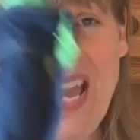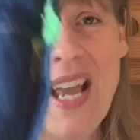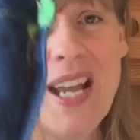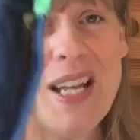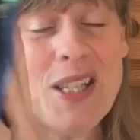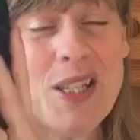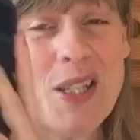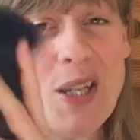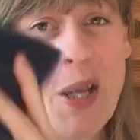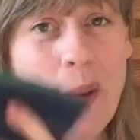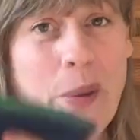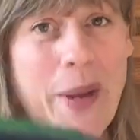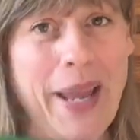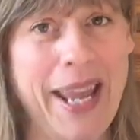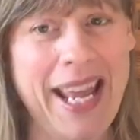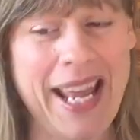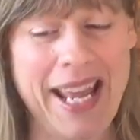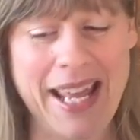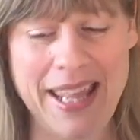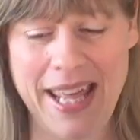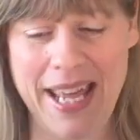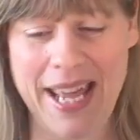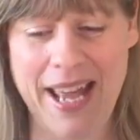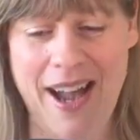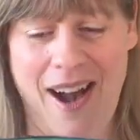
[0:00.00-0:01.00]
So
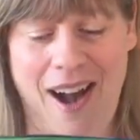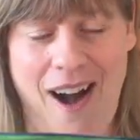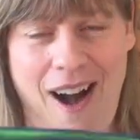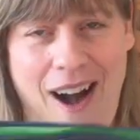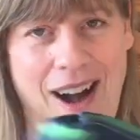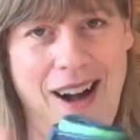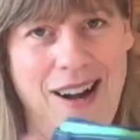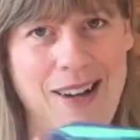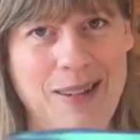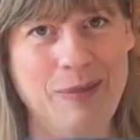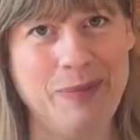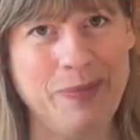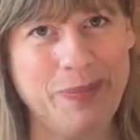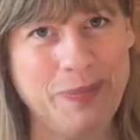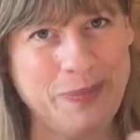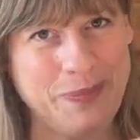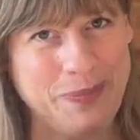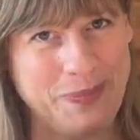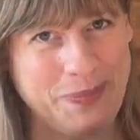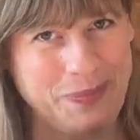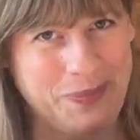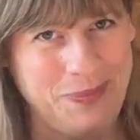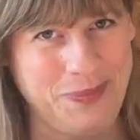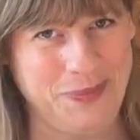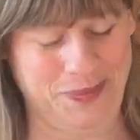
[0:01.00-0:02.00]
here they are,
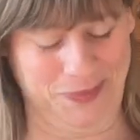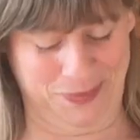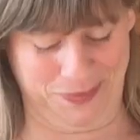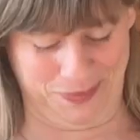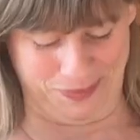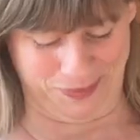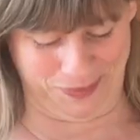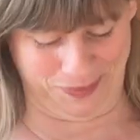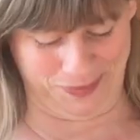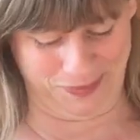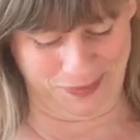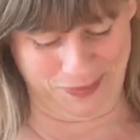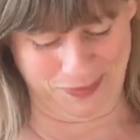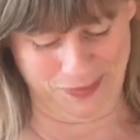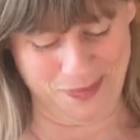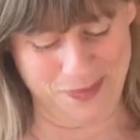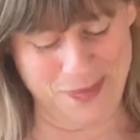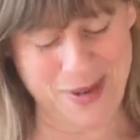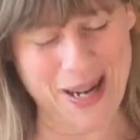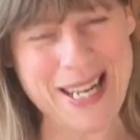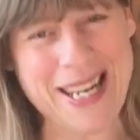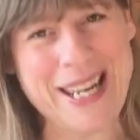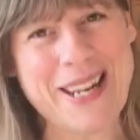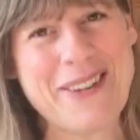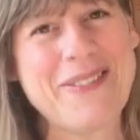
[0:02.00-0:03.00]

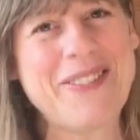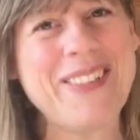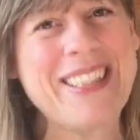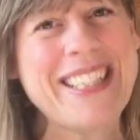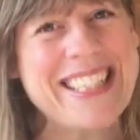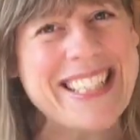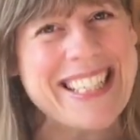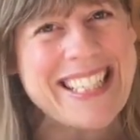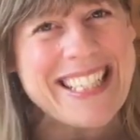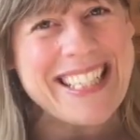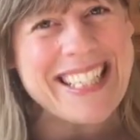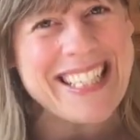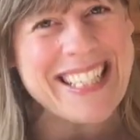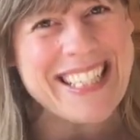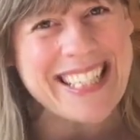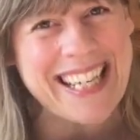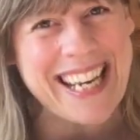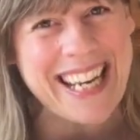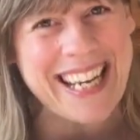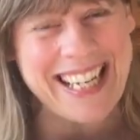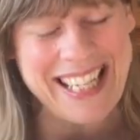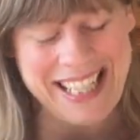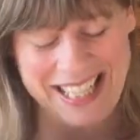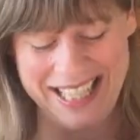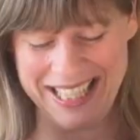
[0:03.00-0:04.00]
my lovely ginger
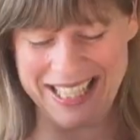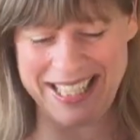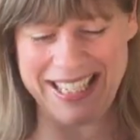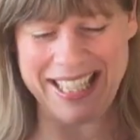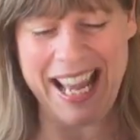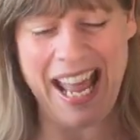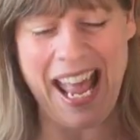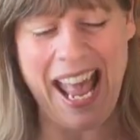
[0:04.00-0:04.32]
jeans.